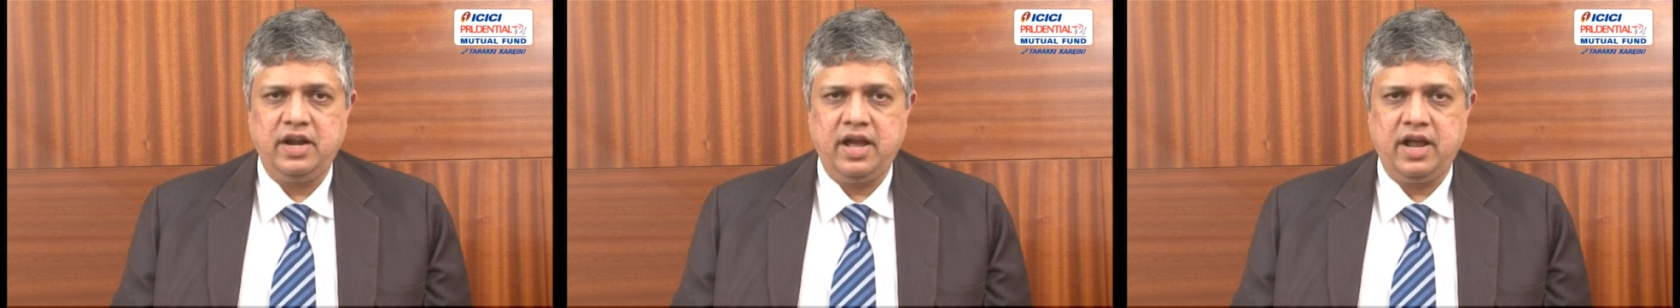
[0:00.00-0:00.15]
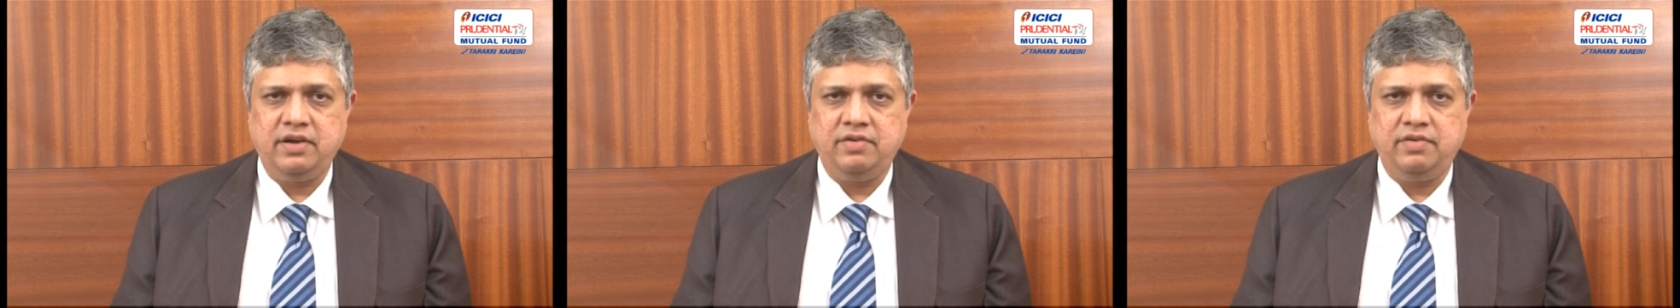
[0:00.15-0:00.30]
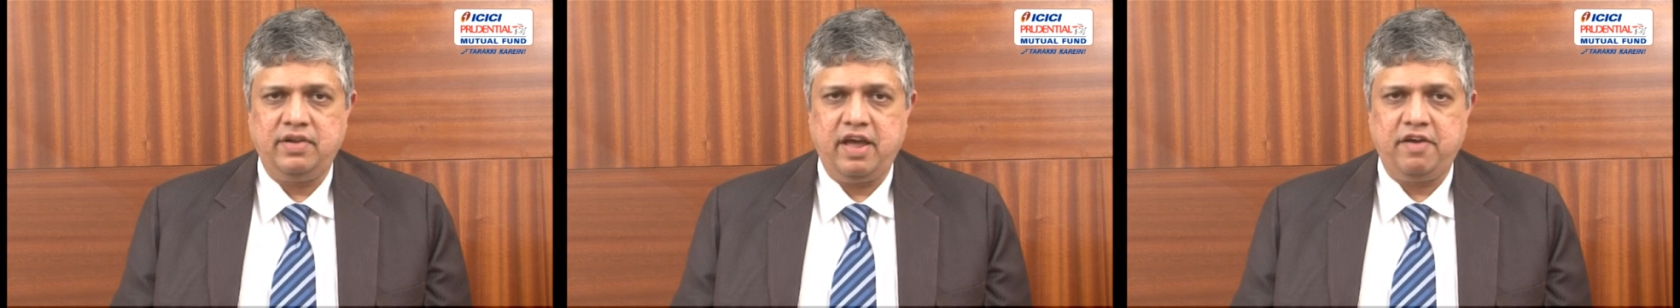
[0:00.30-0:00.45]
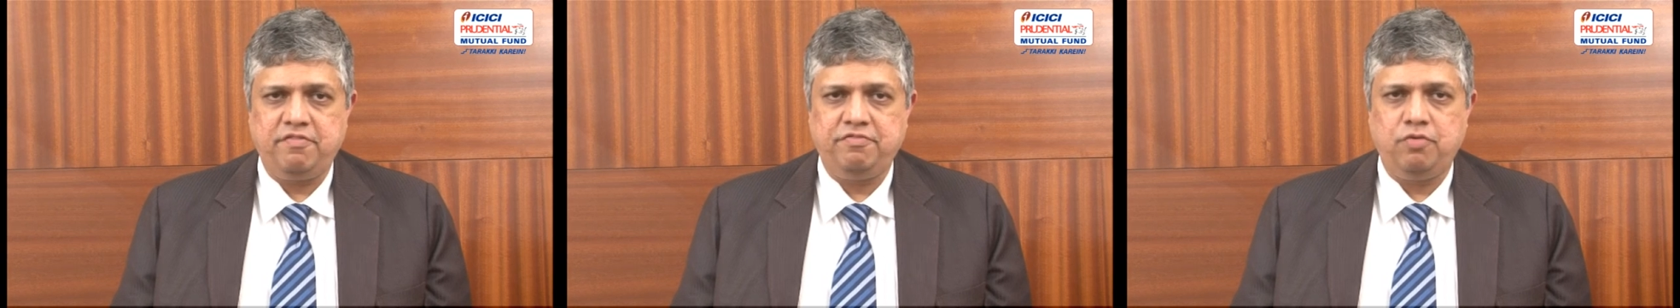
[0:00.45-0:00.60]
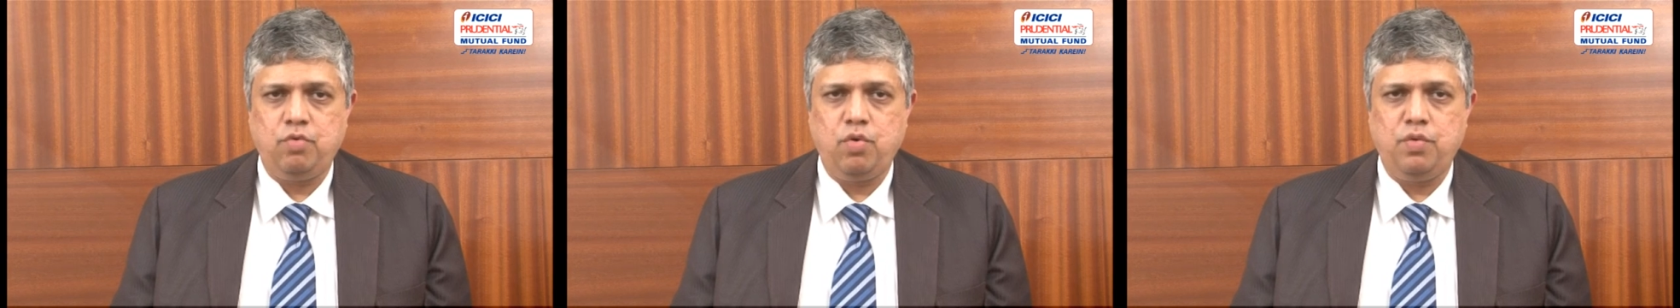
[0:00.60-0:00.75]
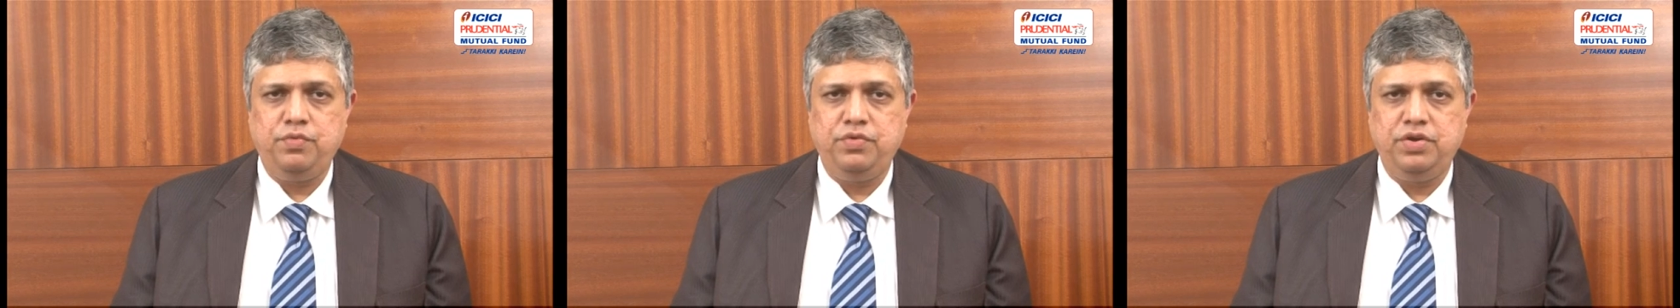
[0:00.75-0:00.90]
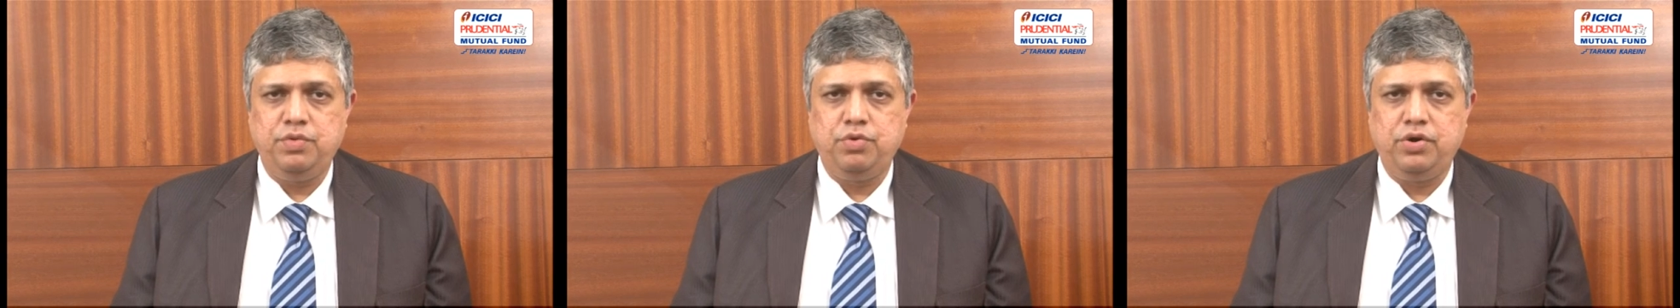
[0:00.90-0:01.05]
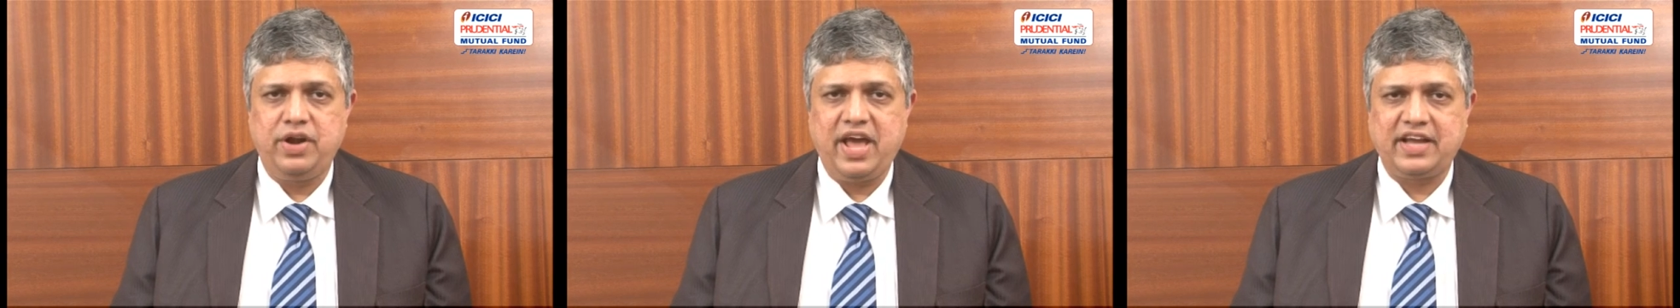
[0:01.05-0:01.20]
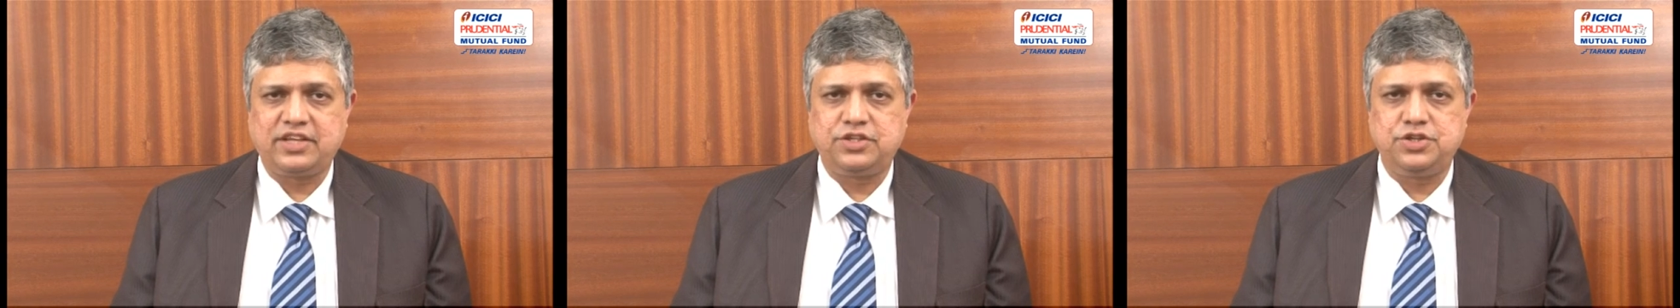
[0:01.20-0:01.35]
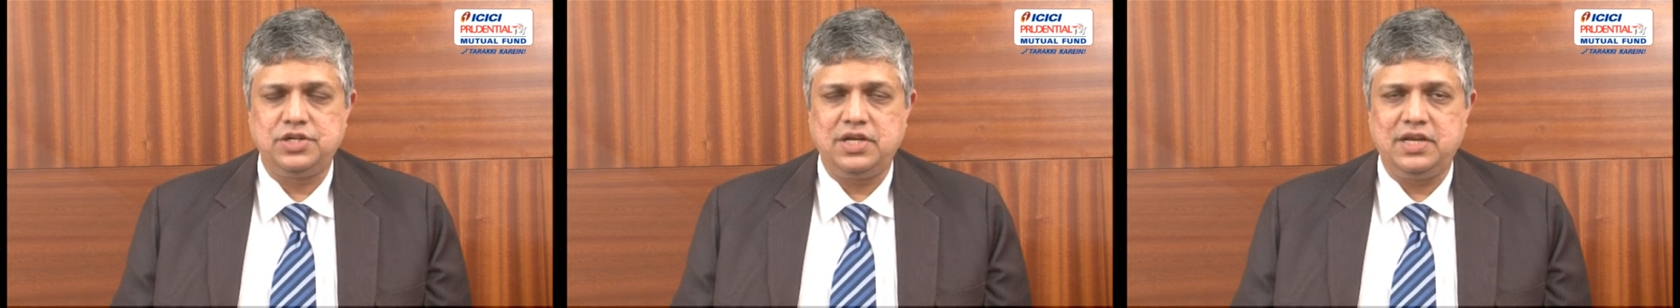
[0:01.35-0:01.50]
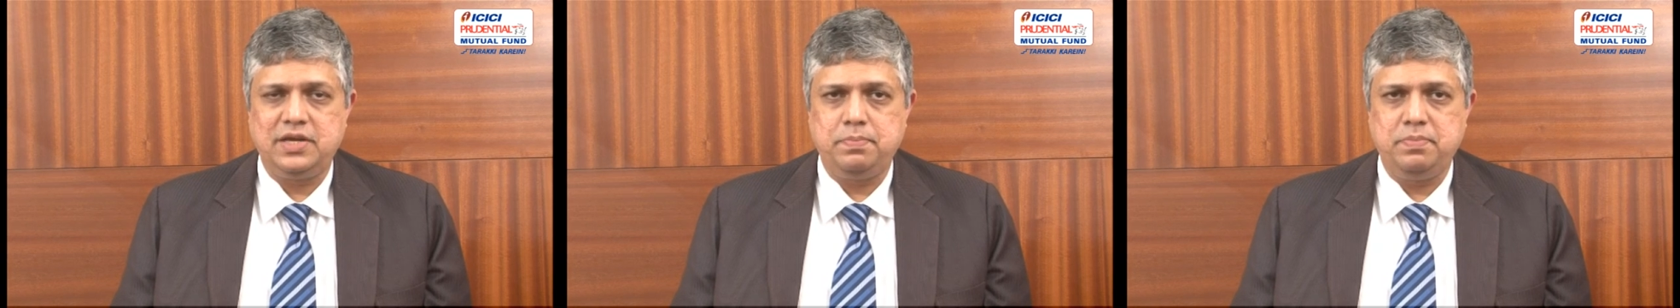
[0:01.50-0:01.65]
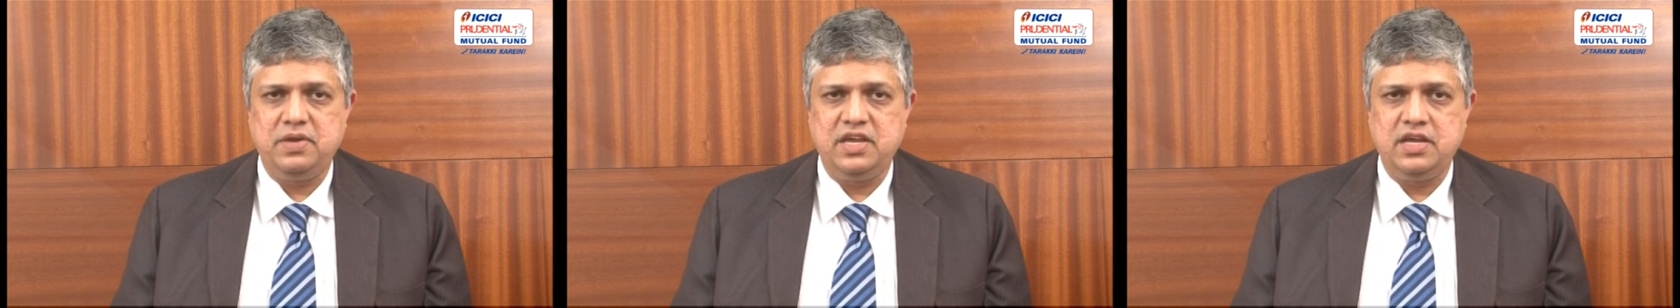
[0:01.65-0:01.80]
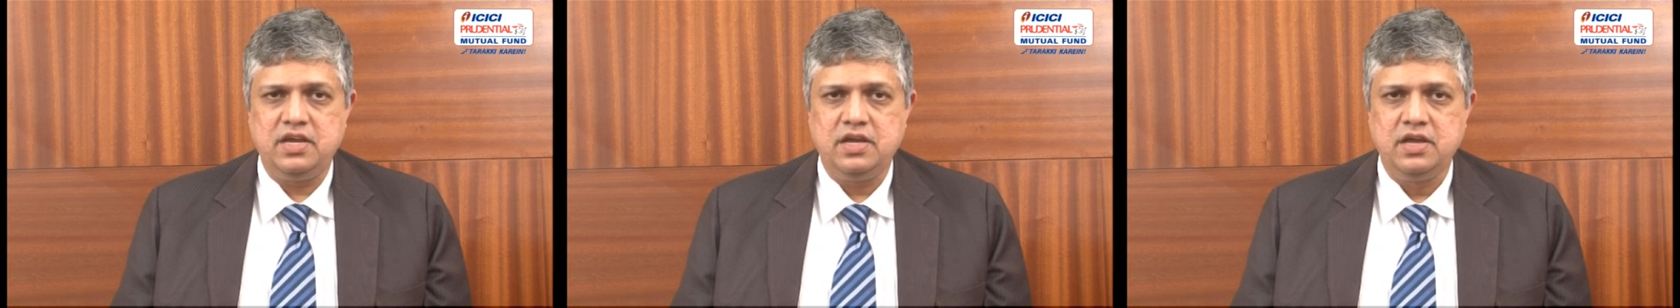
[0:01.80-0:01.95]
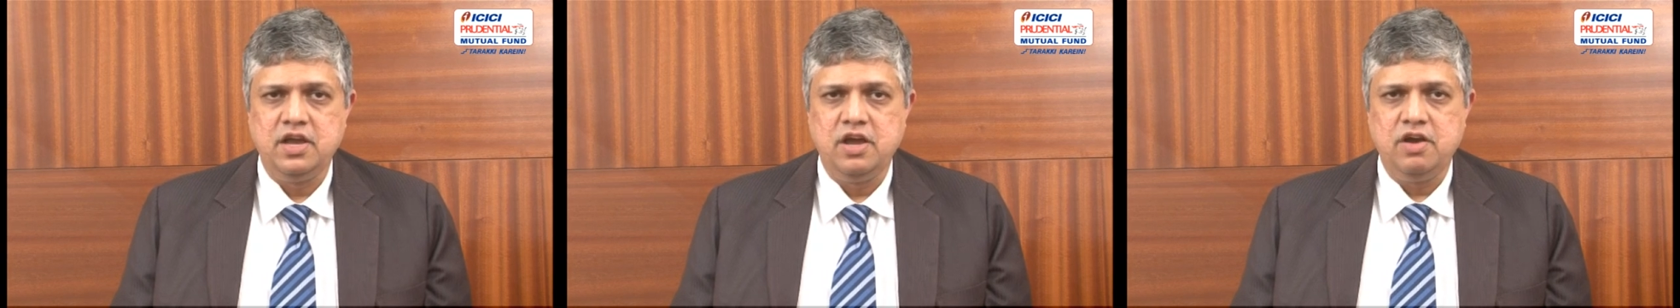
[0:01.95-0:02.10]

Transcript: and therefore we would actually be